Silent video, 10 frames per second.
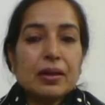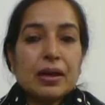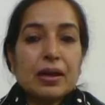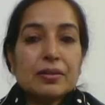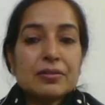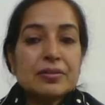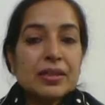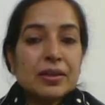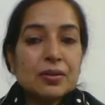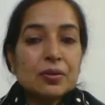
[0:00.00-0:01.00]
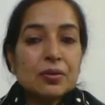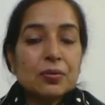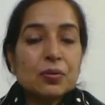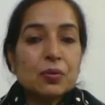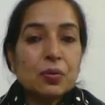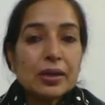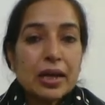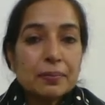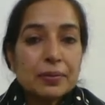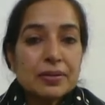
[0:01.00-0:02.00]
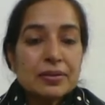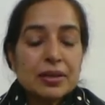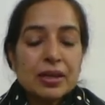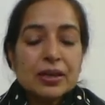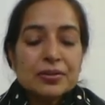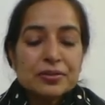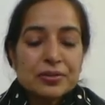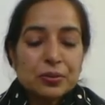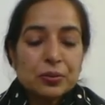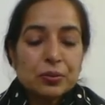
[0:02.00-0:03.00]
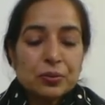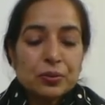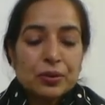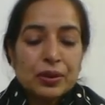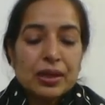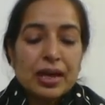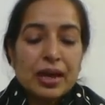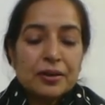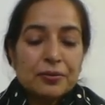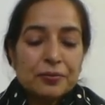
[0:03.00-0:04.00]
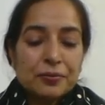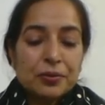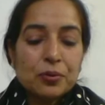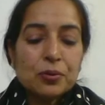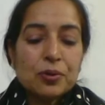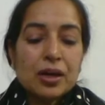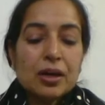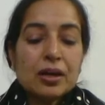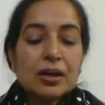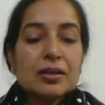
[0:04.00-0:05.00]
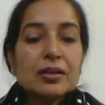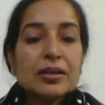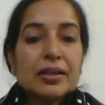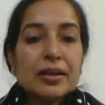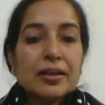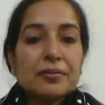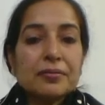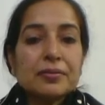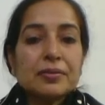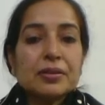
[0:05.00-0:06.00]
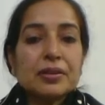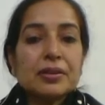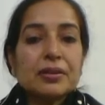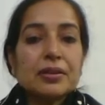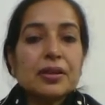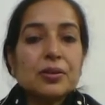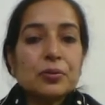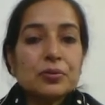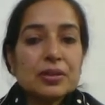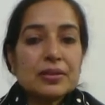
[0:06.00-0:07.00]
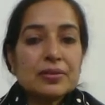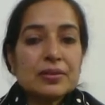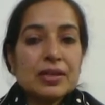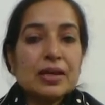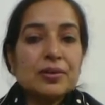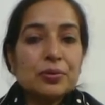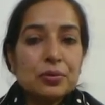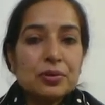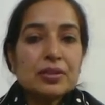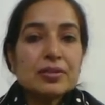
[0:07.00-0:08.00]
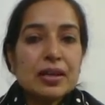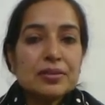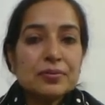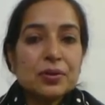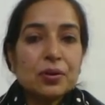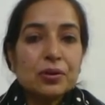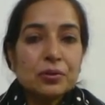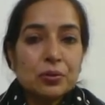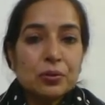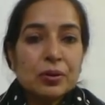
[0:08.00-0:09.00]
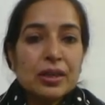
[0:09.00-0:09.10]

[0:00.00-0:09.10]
And see what happens. So, and Flora gave the lotus. And lotus, as we all know,